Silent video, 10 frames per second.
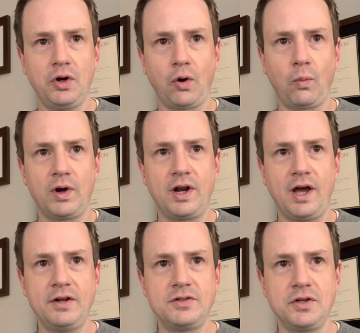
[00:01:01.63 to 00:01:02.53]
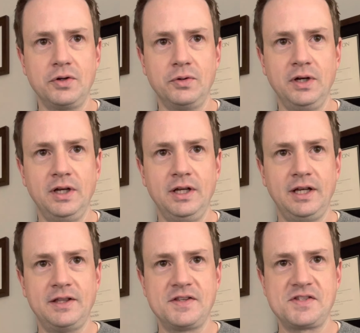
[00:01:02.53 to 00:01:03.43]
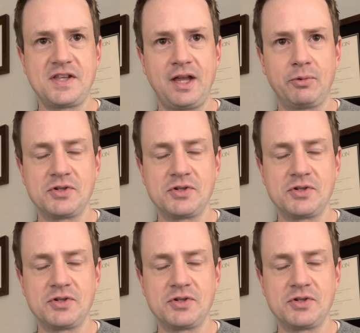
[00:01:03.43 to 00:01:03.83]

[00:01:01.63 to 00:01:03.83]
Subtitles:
or would not do in the same or